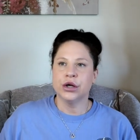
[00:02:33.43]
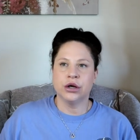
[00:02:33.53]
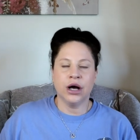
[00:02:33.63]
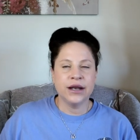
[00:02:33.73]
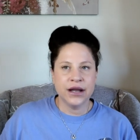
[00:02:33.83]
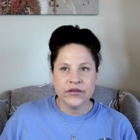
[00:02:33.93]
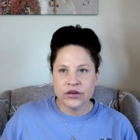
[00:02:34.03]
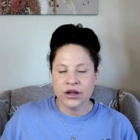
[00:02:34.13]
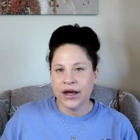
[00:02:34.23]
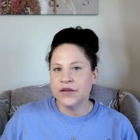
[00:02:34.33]
God
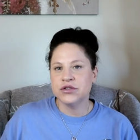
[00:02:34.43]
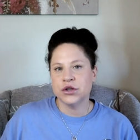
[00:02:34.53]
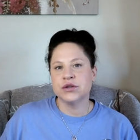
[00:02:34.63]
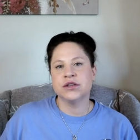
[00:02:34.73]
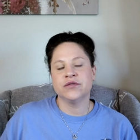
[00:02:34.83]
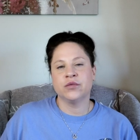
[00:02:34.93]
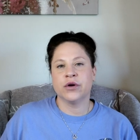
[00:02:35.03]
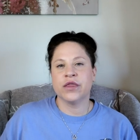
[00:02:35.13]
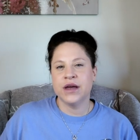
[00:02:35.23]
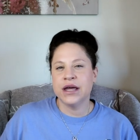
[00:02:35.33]
never left Joseph.
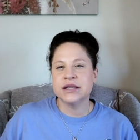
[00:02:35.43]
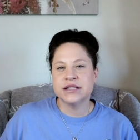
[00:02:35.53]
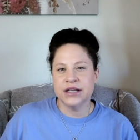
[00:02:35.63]
Were things